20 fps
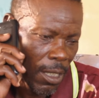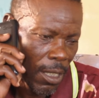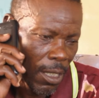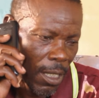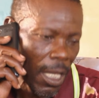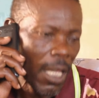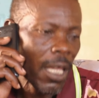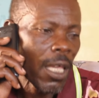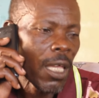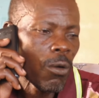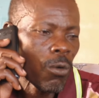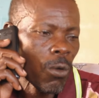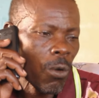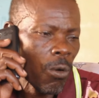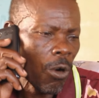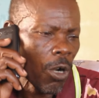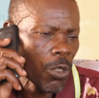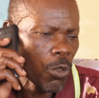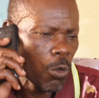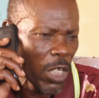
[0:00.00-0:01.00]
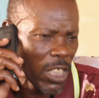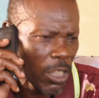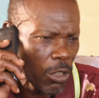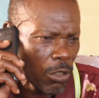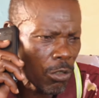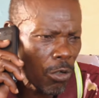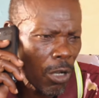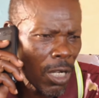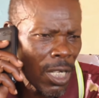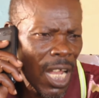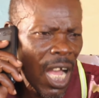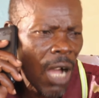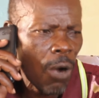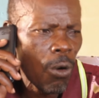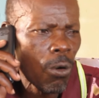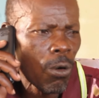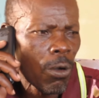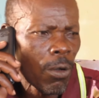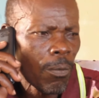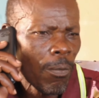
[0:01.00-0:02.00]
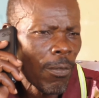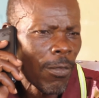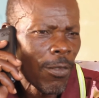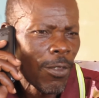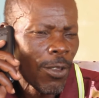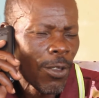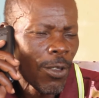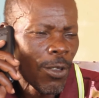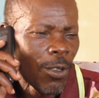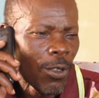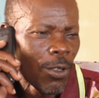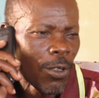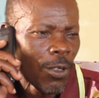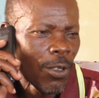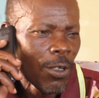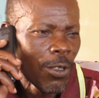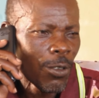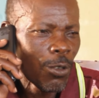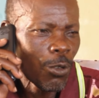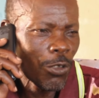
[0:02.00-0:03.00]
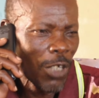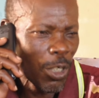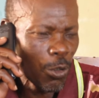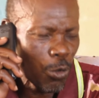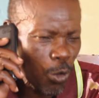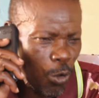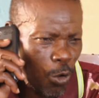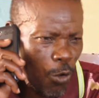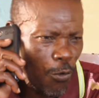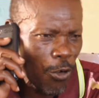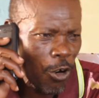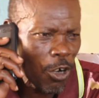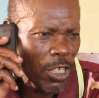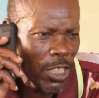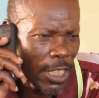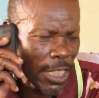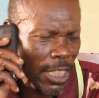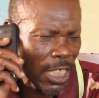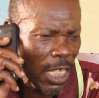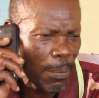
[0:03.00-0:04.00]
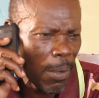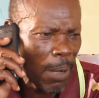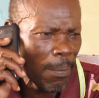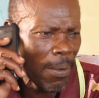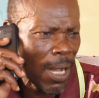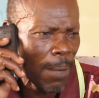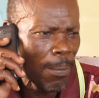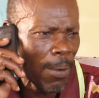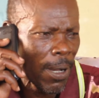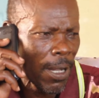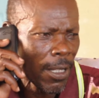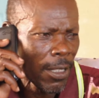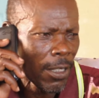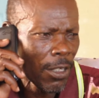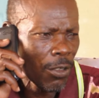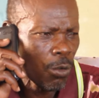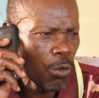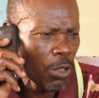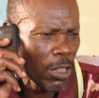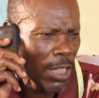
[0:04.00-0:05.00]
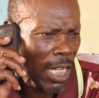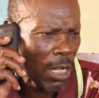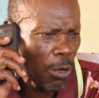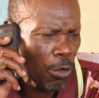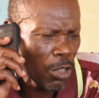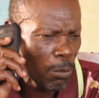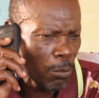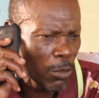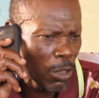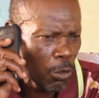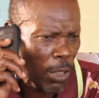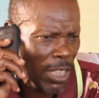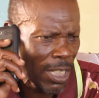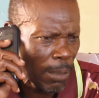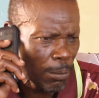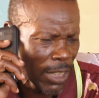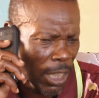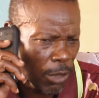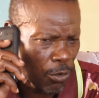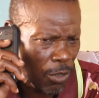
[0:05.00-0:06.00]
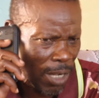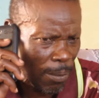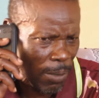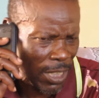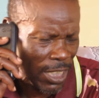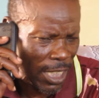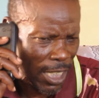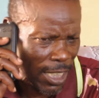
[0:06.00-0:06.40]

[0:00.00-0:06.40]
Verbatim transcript: Eh, we don't want to sit down now. So that you don't go for Tite Baba. This is good. I don't want to meet them. Shadow can wait.